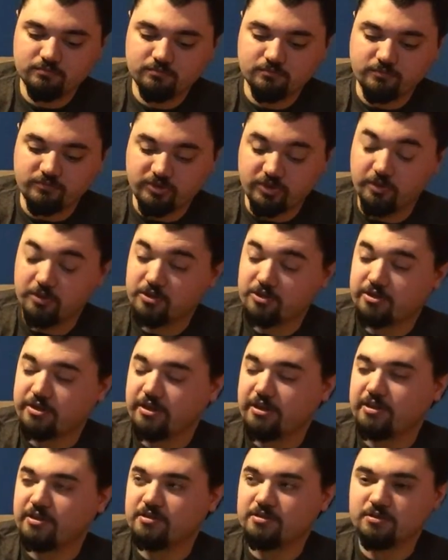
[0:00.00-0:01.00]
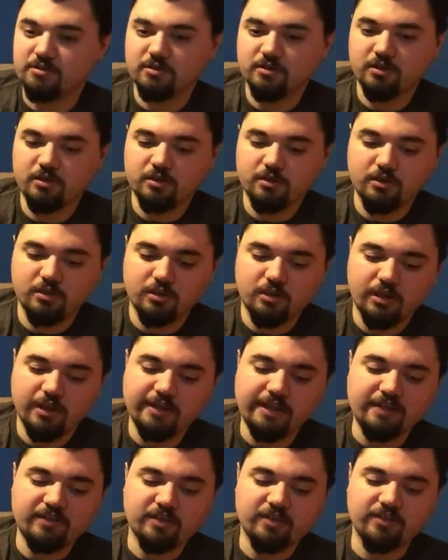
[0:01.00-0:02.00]
and so does she. Ooh. And
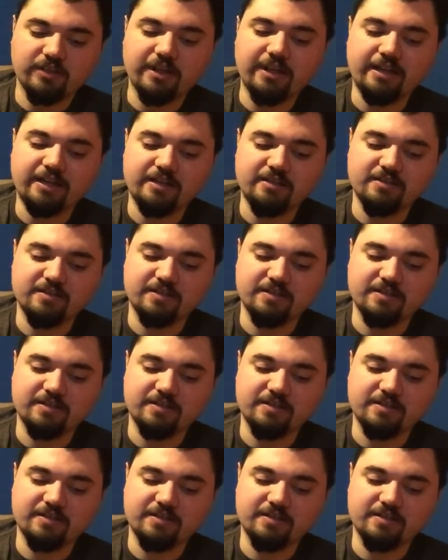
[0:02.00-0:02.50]
that's the thing is.